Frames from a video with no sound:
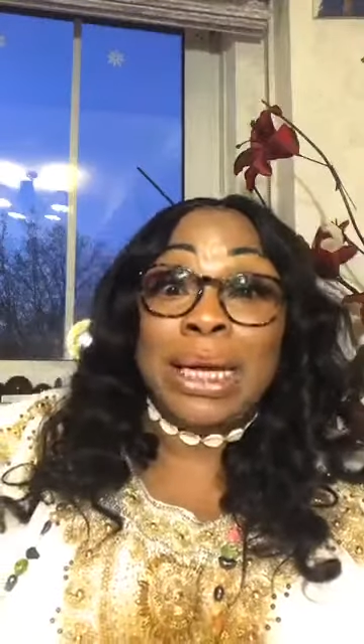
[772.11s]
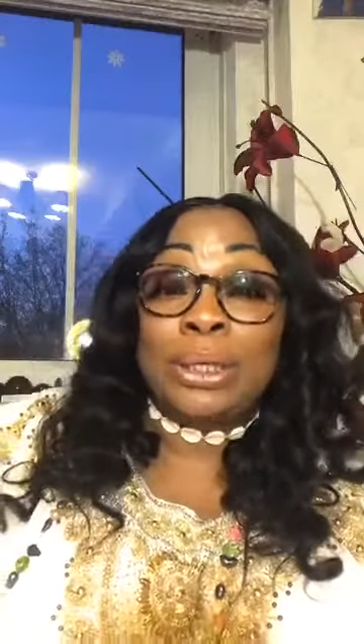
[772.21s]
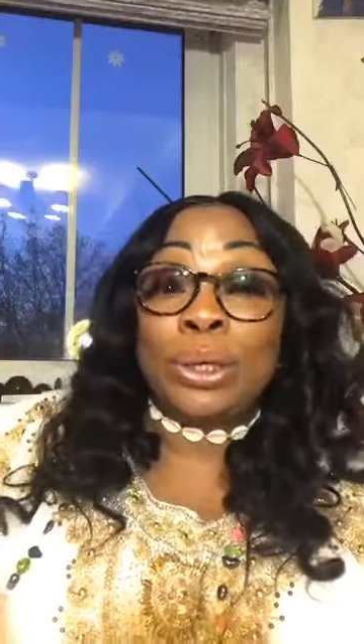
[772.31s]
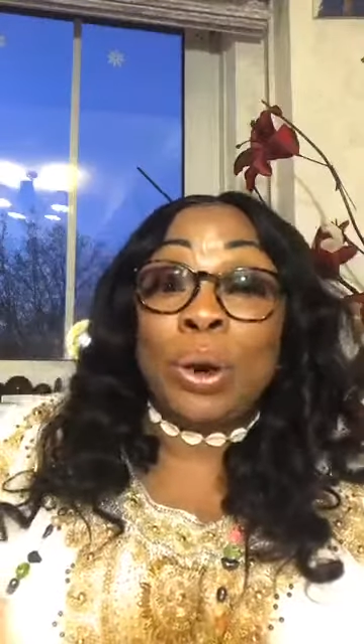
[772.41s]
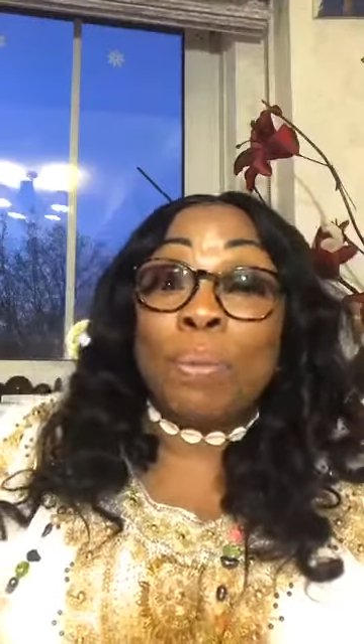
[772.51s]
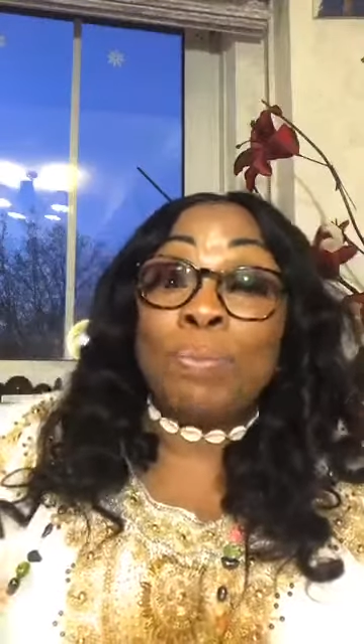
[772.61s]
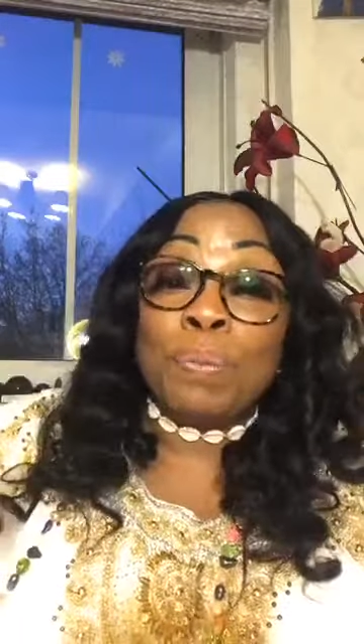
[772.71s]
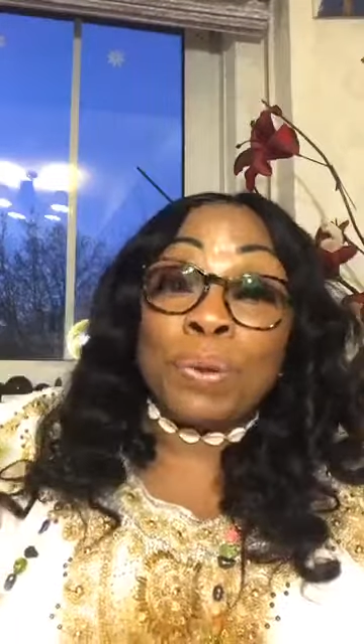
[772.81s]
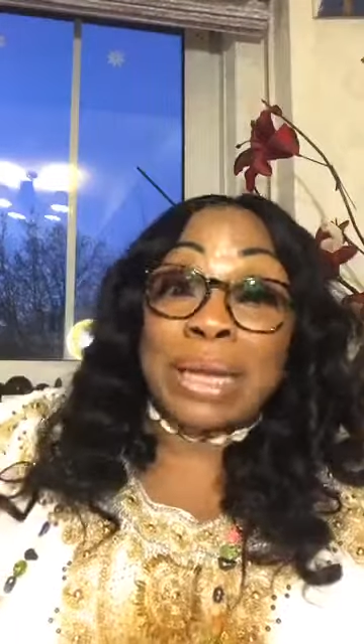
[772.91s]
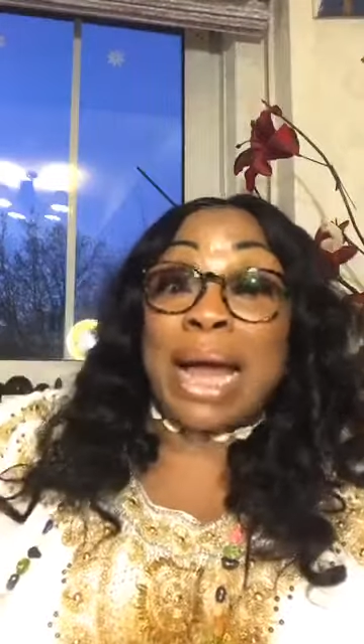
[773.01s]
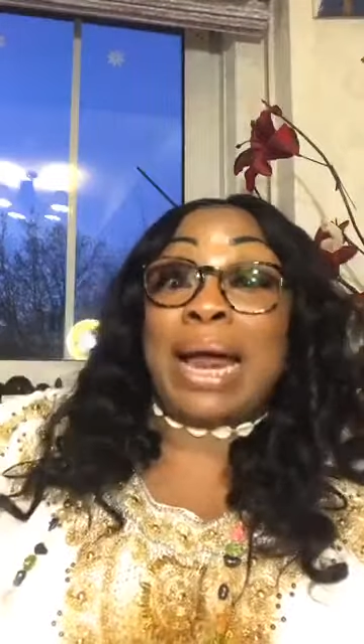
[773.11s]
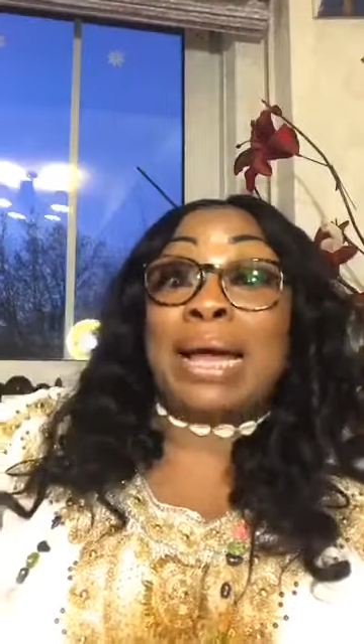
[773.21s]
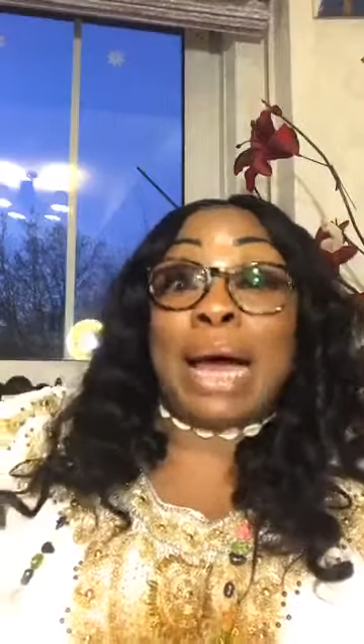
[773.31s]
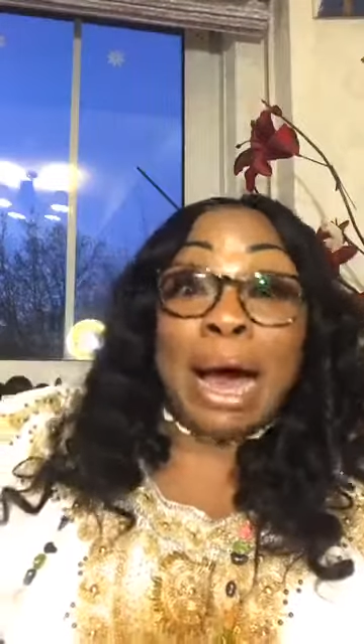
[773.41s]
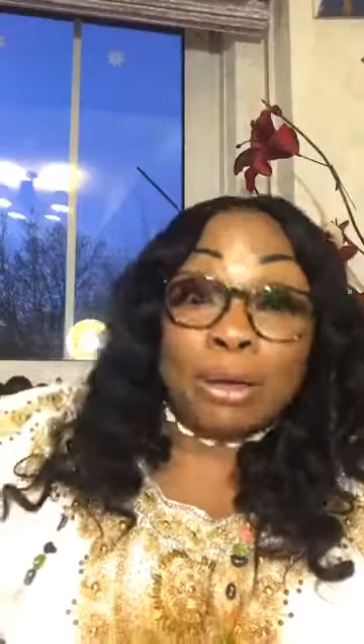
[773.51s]
So people
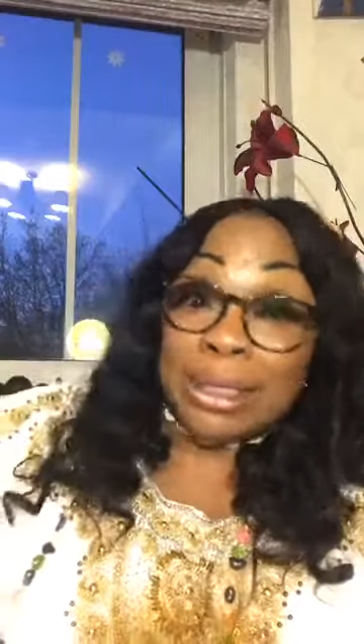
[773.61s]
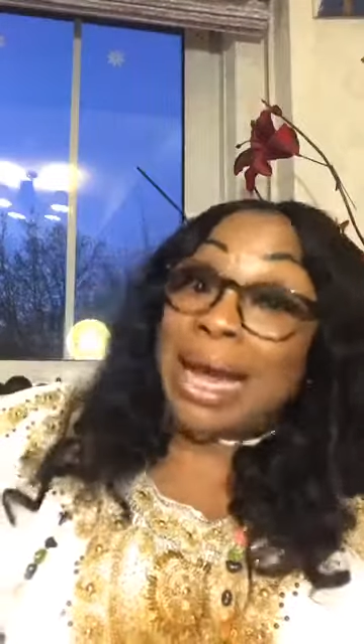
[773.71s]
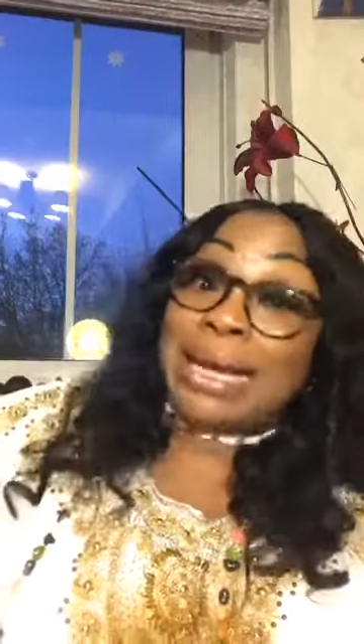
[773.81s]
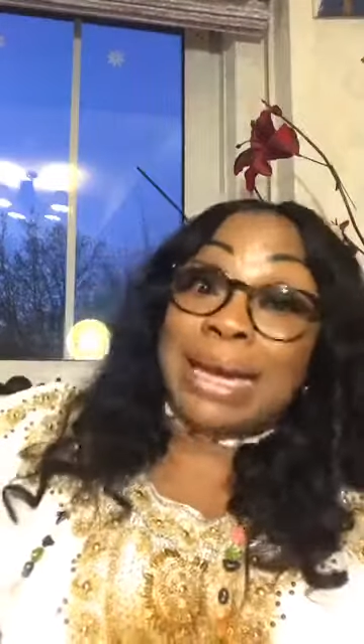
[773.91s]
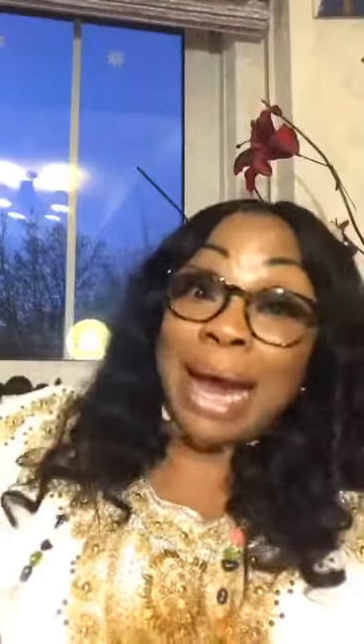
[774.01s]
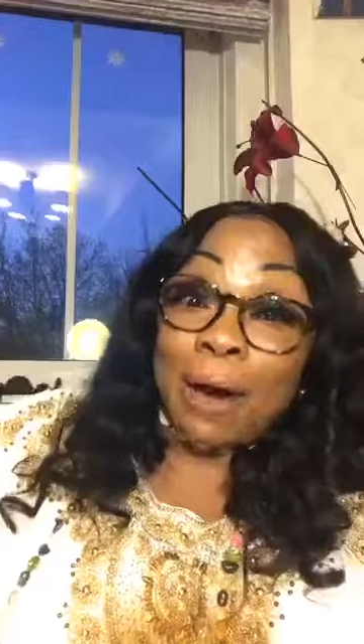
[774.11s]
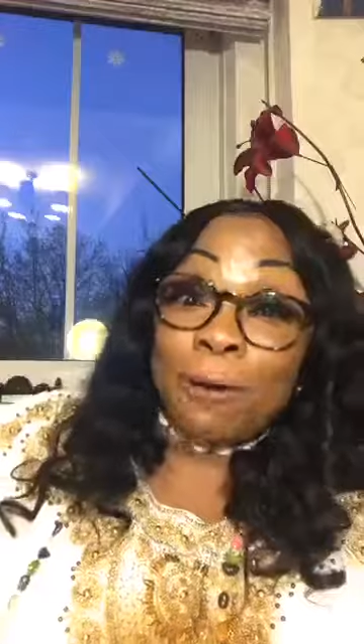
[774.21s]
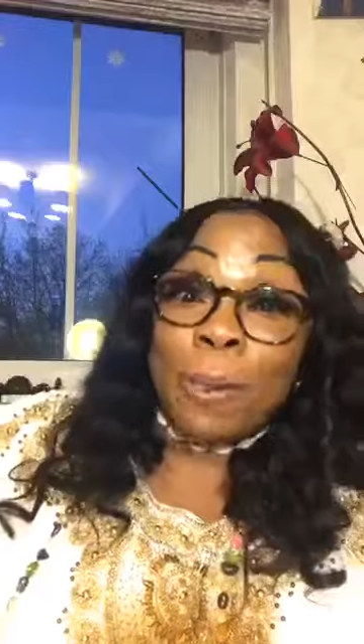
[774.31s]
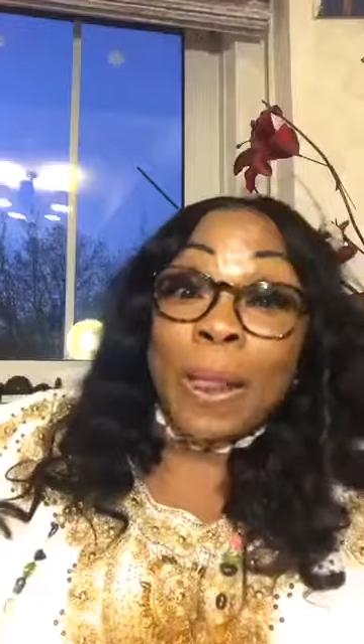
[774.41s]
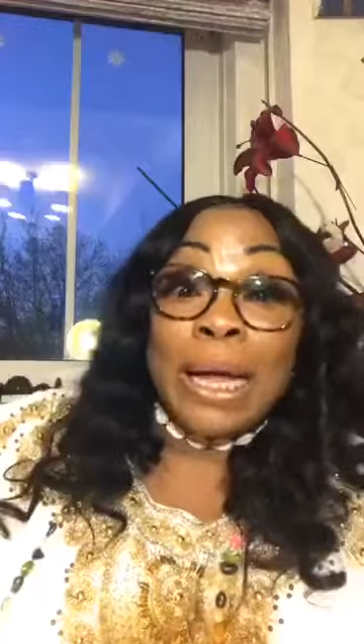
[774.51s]
that are outside now,